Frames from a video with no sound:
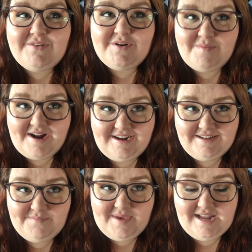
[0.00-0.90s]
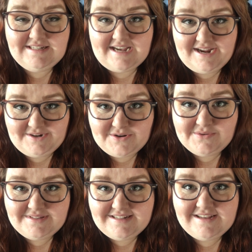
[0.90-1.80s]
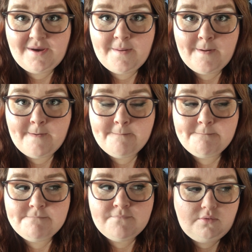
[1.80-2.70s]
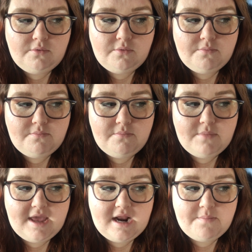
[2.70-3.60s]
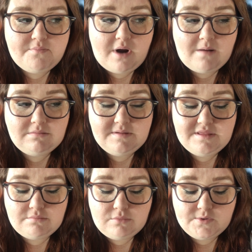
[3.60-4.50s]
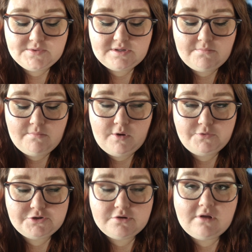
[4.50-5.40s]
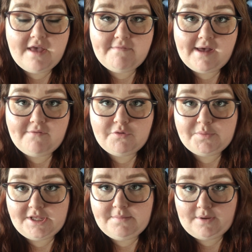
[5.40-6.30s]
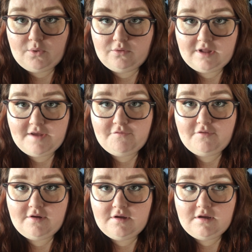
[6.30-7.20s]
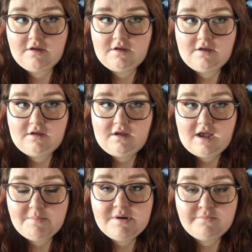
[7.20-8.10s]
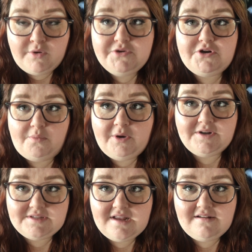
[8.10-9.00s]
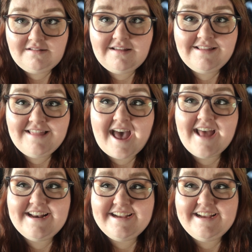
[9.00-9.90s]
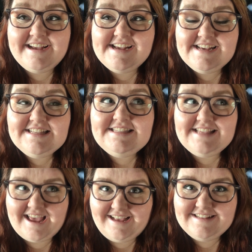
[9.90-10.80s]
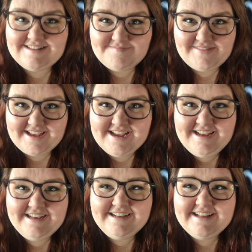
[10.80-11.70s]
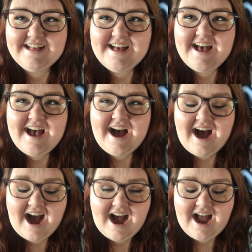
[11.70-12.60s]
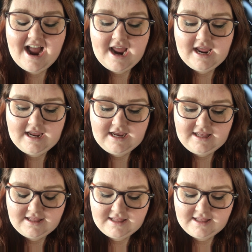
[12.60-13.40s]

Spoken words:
Rebecca being diagnosed made up probably the most emotional I've ever been in my whole life. I'm an emotional person, and that is saying something. I